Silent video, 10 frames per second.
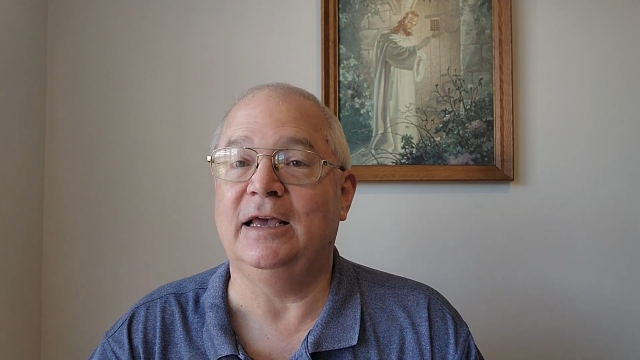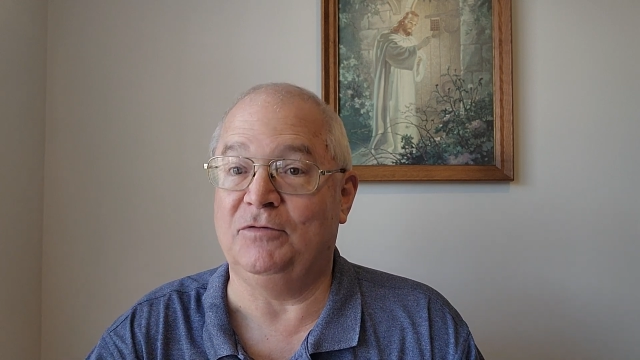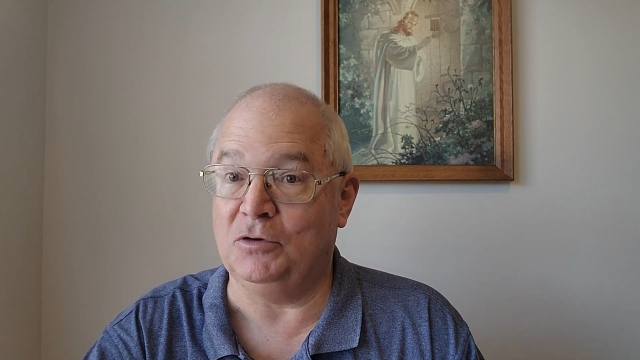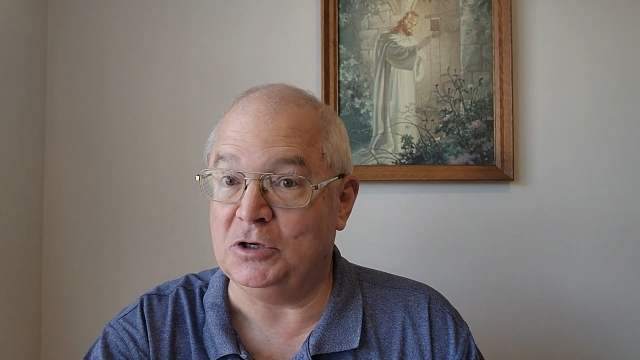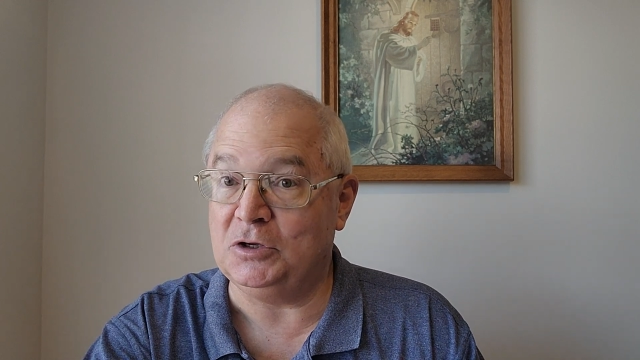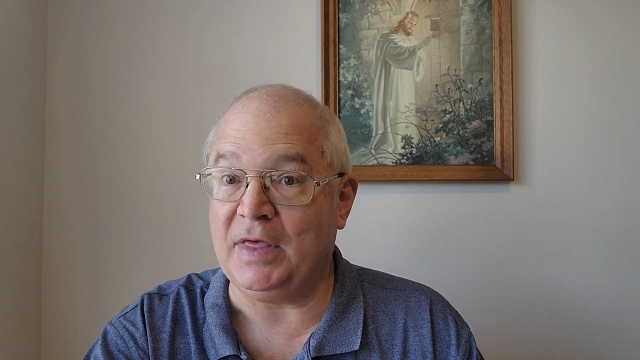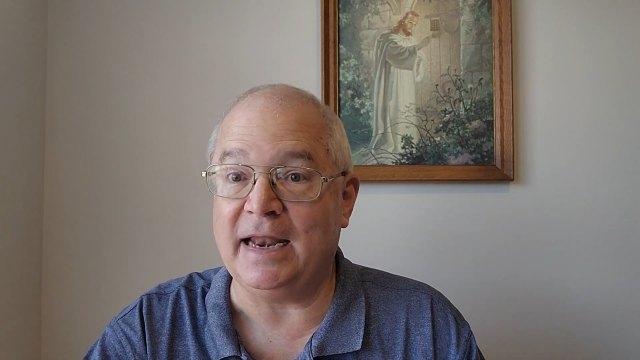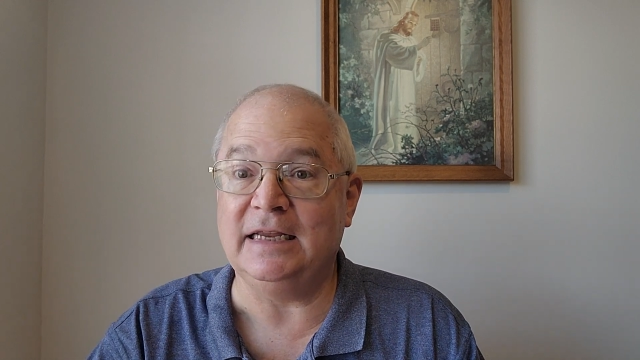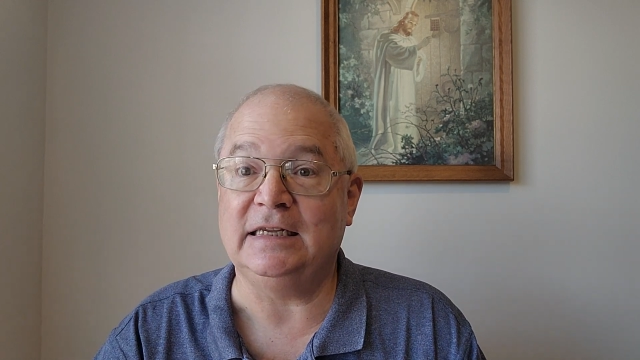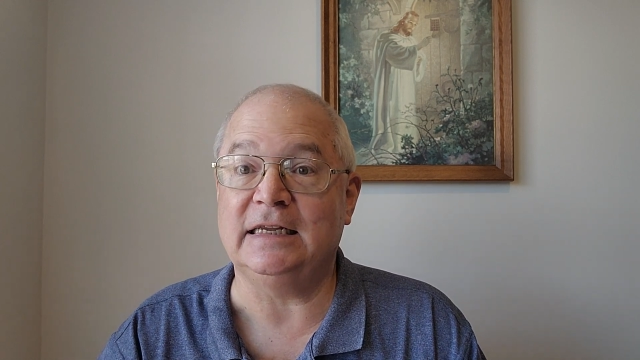If you could do that,
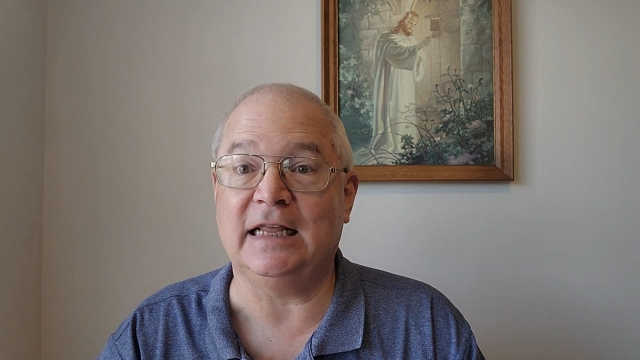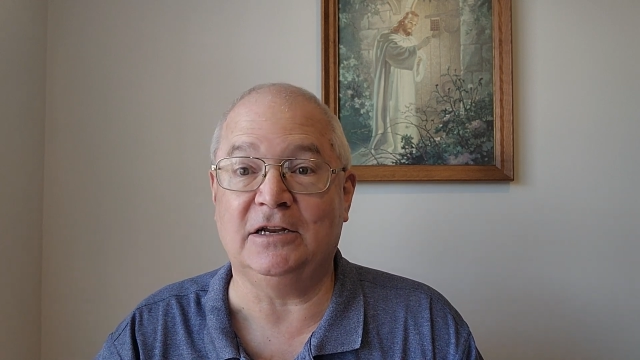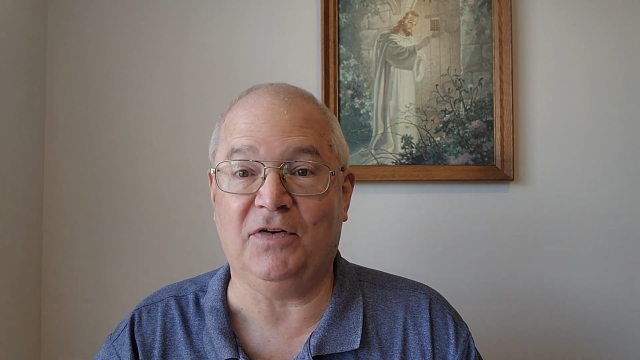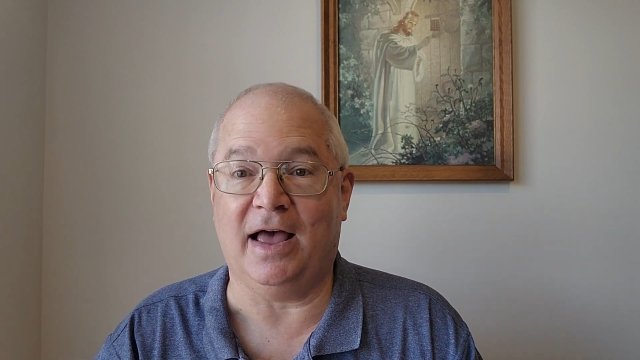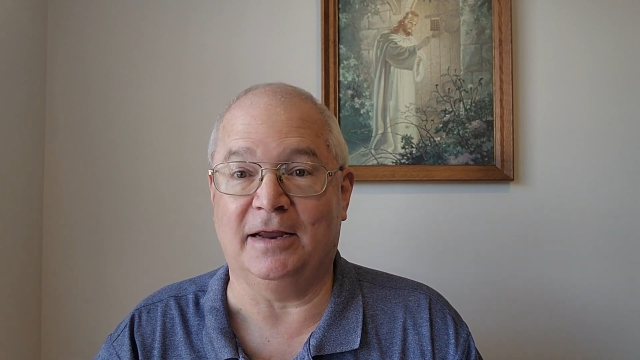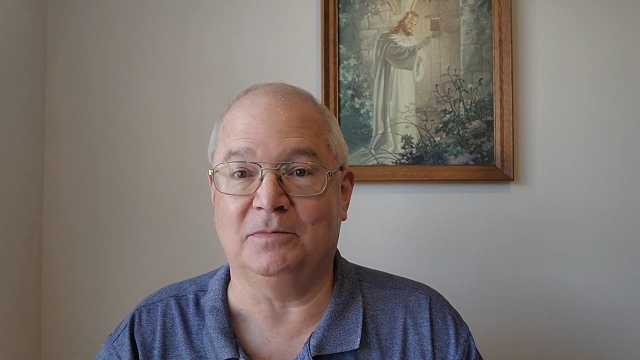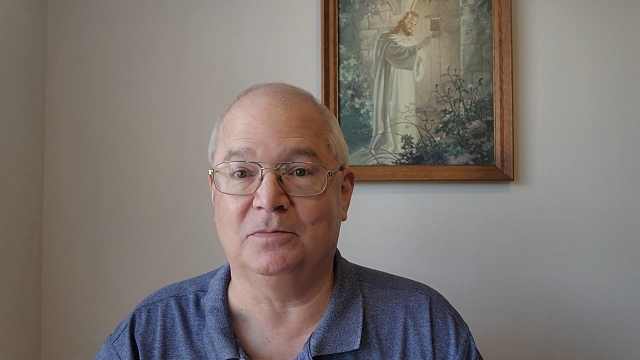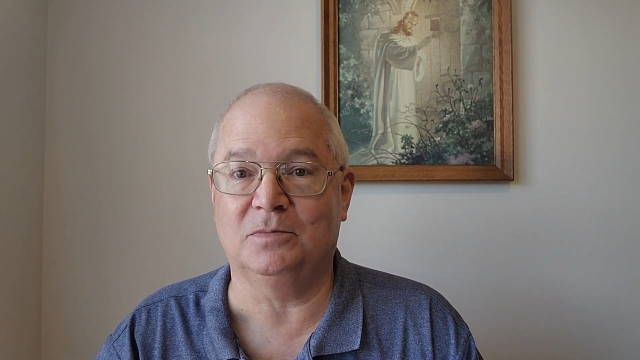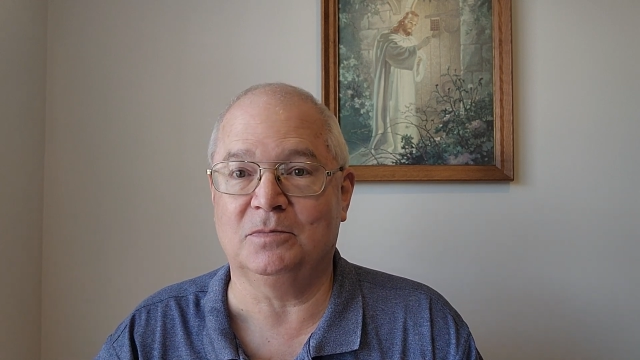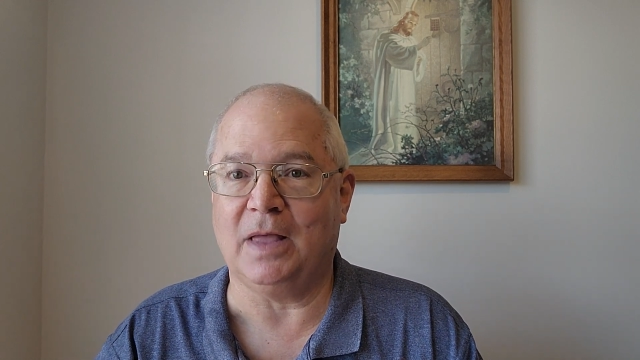he says, that's fine.
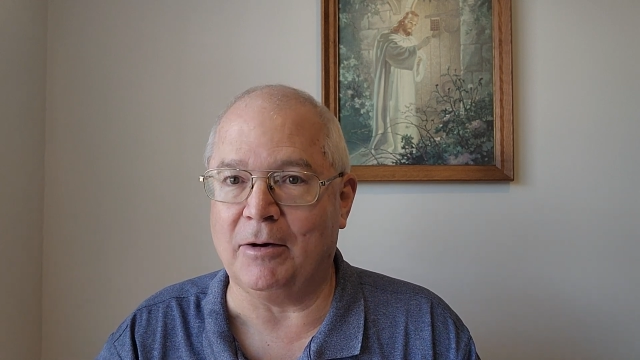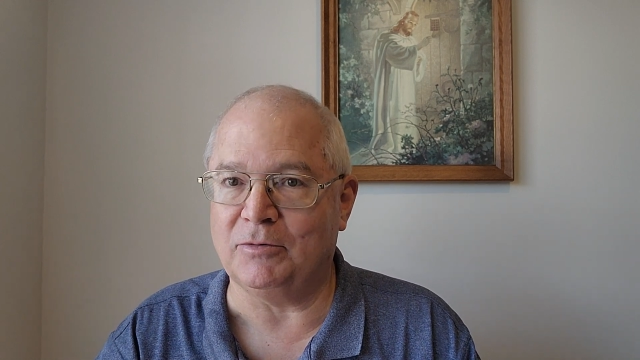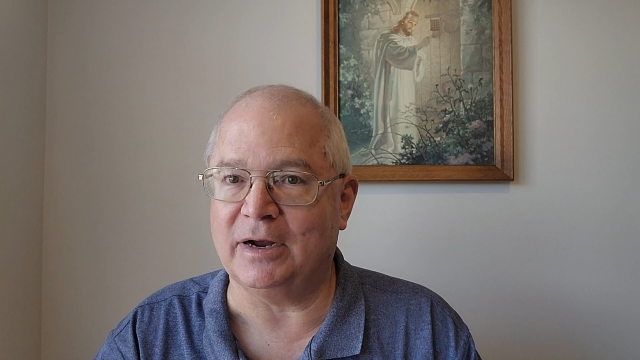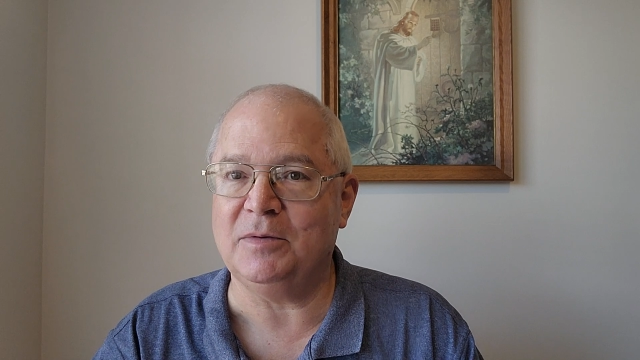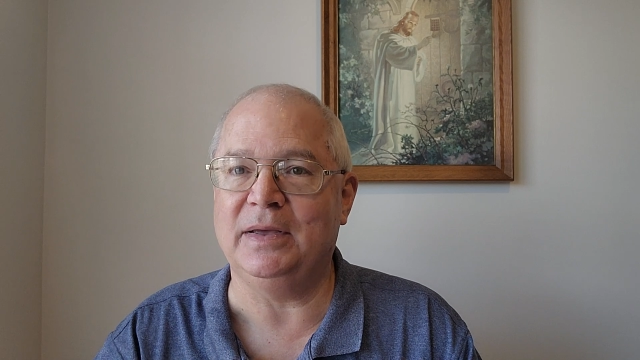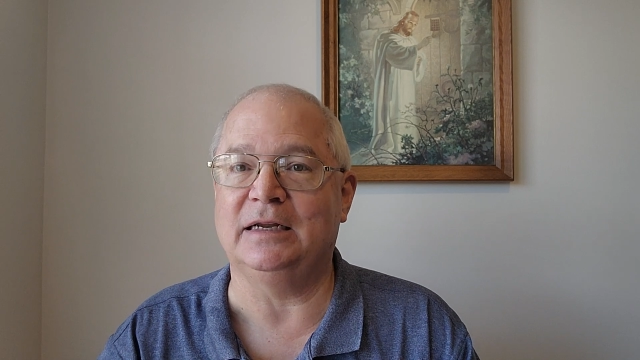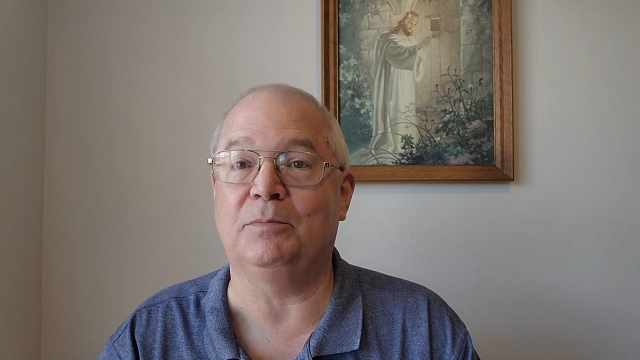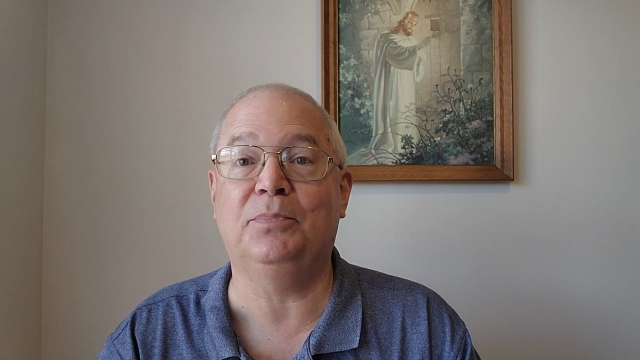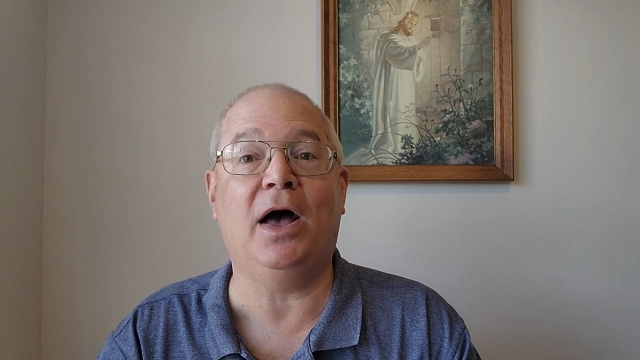I would recommend it.